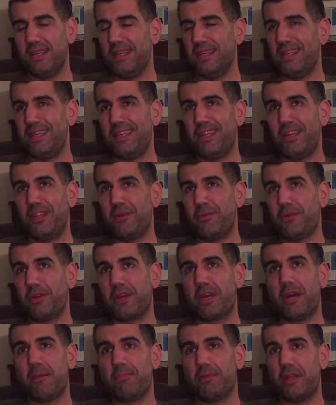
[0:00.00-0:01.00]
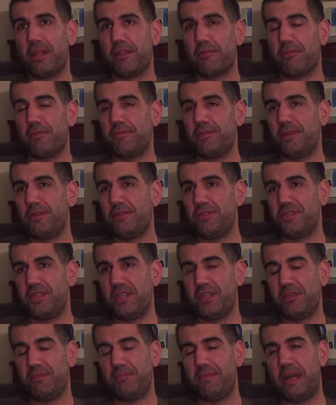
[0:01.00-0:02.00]
You know, there were a couple other reviews
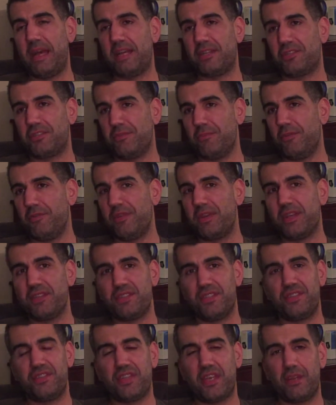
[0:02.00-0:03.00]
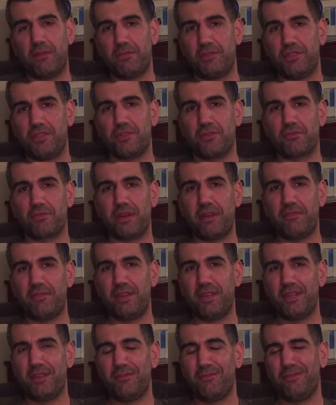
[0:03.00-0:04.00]
that bashed the movie because they said it was
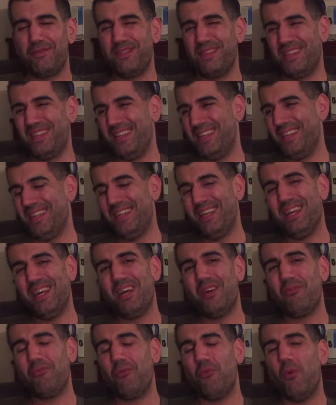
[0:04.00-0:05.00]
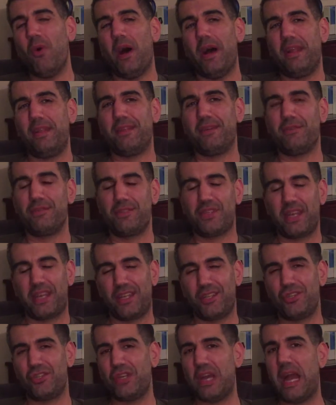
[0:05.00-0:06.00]
derivative of what? There was like
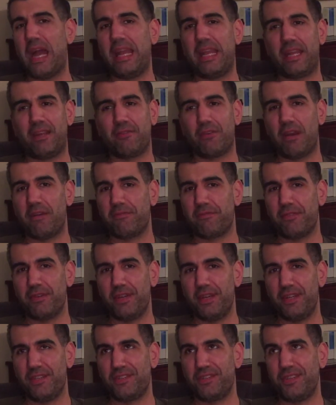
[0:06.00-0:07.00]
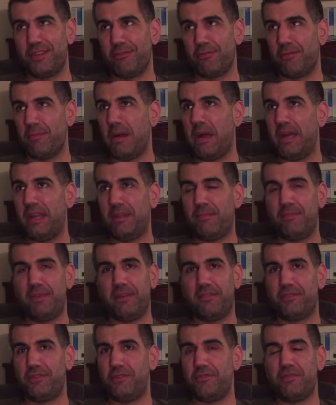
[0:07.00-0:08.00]
a Shining reference. It reminded me
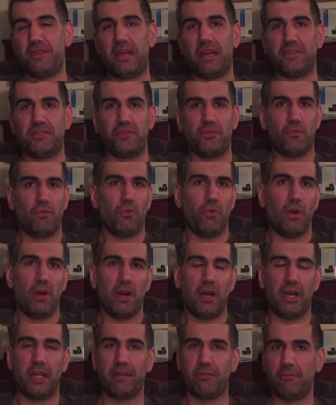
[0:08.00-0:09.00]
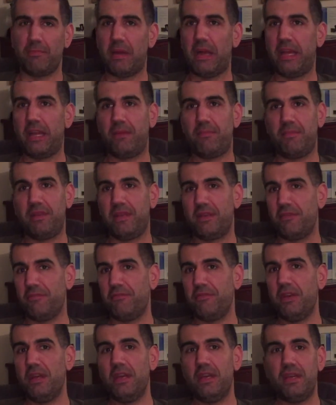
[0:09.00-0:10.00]
of 2001. It reminded me
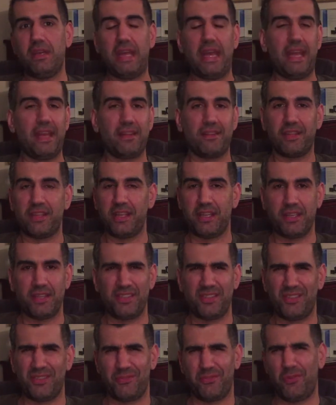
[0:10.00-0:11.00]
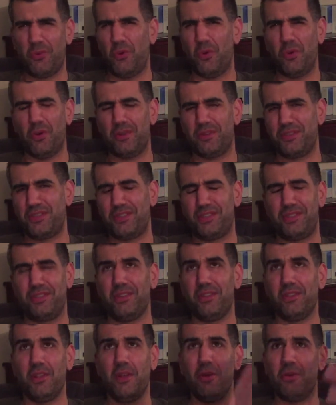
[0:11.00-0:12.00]
of Aliens, of course, because
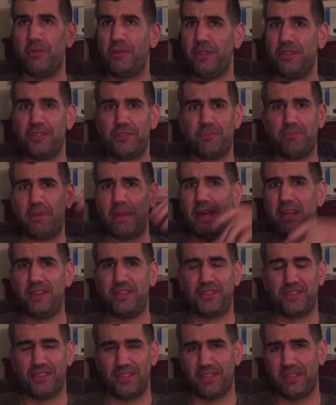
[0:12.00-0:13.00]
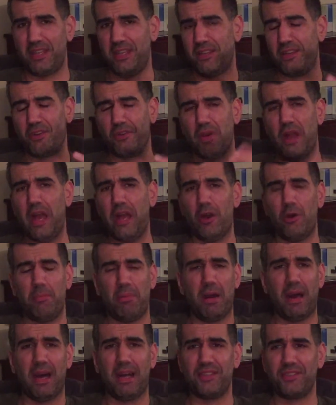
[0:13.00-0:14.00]
alone in space and in
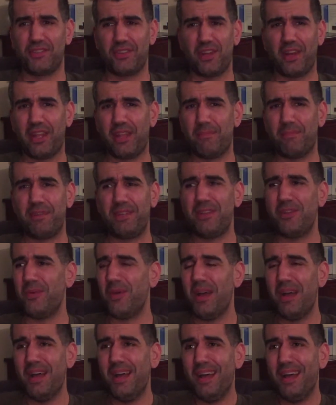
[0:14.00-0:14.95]
cryopods and all that. But you know,